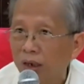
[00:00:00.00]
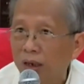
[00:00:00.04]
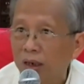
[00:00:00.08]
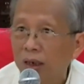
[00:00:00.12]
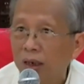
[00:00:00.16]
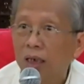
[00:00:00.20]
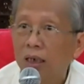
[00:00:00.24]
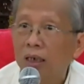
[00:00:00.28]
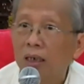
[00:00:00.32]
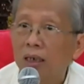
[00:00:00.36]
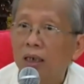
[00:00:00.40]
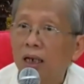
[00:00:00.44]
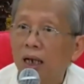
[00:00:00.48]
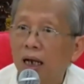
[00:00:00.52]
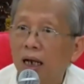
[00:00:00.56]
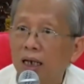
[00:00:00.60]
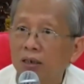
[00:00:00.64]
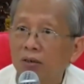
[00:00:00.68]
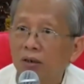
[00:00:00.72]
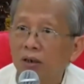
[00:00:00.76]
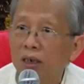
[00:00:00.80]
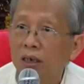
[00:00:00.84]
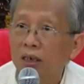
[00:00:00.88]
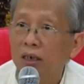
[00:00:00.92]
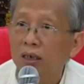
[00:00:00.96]
Then the
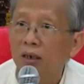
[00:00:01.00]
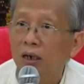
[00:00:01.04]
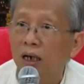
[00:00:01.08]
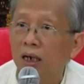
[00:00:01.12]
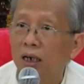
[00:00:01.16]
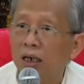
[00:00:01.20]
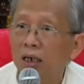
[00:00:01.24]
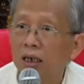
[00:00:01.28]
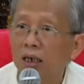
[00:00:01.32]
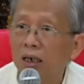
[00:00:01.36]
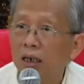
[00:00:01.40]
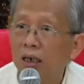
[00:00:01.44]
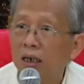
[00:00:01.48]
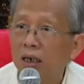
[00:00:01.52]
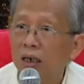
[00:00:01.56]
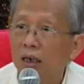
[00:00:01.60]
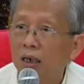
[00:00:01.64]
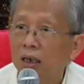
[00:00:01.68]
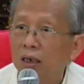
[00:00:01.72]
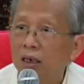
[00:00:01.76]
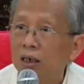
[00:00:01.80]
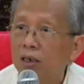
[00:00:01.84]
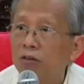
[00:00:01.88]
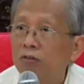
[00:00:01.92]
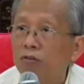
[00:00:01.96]
last one is
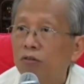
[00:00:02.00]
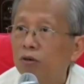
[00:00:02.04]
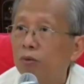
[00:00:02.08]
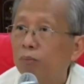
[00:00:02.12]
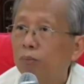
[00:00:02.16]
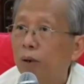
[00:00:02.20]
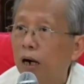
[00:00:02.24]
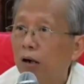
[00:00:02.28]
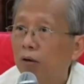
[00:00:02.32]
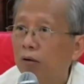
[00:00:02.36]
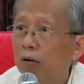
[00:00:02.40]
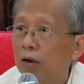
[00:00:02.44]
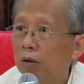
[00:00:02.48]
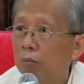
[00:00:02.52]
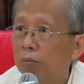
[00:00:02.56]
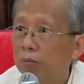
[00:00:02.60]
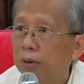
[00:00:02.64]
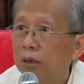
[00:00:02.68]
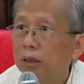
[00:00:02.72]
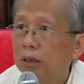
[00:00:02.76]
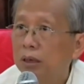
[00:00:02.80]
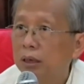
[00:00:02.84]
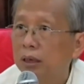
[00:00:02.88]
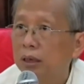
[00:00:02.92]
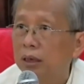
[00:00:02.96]
evoke power of
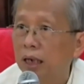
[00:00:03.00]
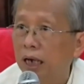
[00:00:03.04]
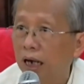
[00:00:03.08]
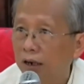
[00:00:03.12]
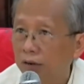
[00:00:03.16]
merit.